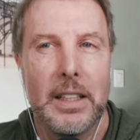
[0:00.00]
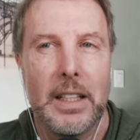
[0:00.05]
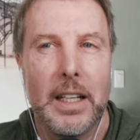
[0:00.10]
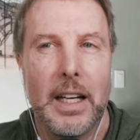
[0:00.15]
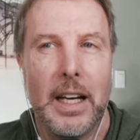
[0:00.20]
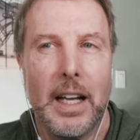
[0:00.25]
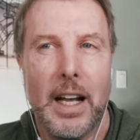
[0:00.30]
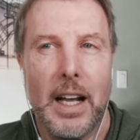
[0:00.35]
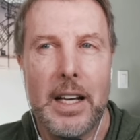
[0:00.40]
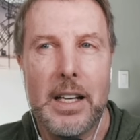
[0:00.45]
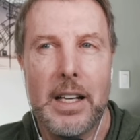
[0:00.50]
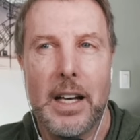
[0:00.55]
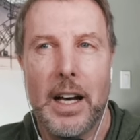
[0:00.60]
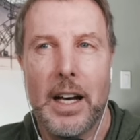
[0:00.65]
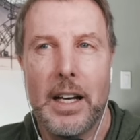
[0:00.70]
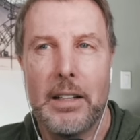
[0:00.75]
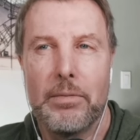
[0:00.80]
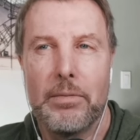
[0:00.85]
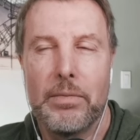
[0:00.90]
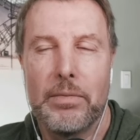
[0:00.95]
And I,
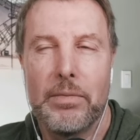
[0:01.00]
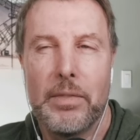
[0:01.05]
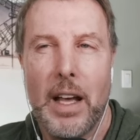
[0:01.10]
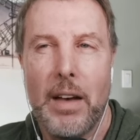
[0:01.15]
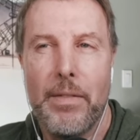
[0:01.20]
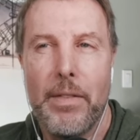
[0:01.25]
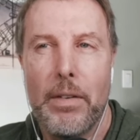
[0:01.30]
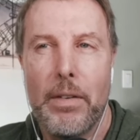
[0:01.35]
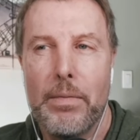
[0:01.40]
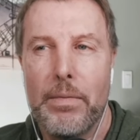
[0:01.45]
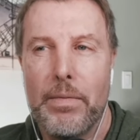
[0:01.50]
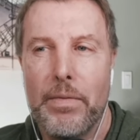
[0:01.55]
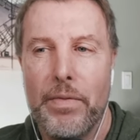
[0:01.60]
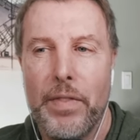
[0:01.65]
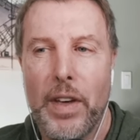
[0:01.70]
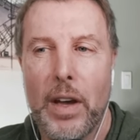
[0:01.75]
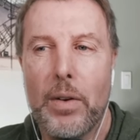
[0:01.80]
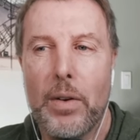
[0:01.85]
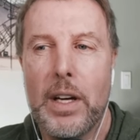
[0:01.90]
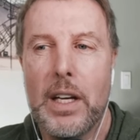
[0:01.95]
I, have a
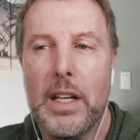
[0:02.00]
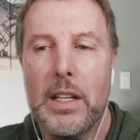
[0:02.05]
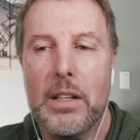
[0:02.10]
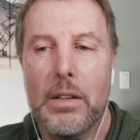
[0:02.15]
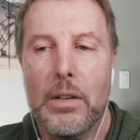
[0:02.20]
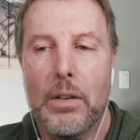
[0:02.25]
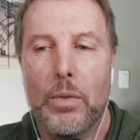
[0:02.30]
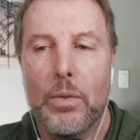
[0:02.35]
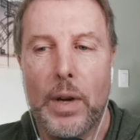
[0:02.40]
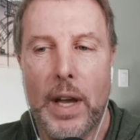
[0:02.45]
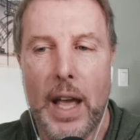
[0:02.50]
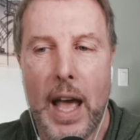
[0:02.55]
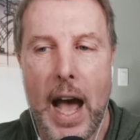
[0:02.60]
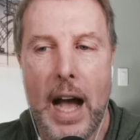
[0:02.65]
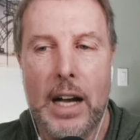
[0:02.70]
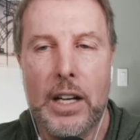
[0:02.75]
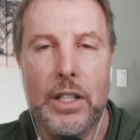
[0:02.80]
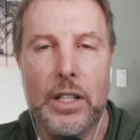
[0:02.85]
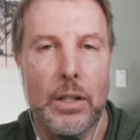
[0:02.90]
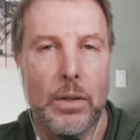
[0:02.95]
varied
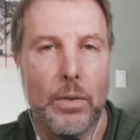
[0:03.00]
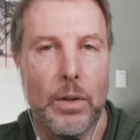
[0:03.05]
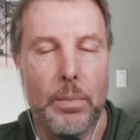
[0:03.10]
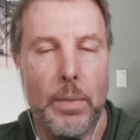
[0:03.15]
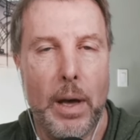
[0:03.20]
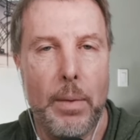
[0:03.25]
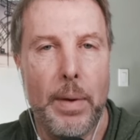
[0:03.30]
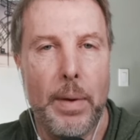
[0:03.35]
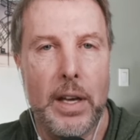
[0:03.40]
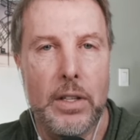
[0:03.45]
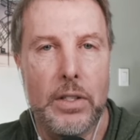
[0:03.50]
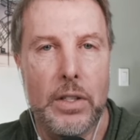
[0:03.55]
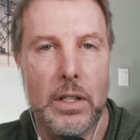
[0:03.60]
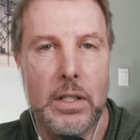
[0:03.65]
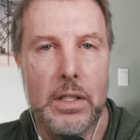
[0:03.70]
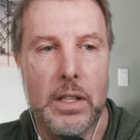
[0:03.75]
reaction with my patients.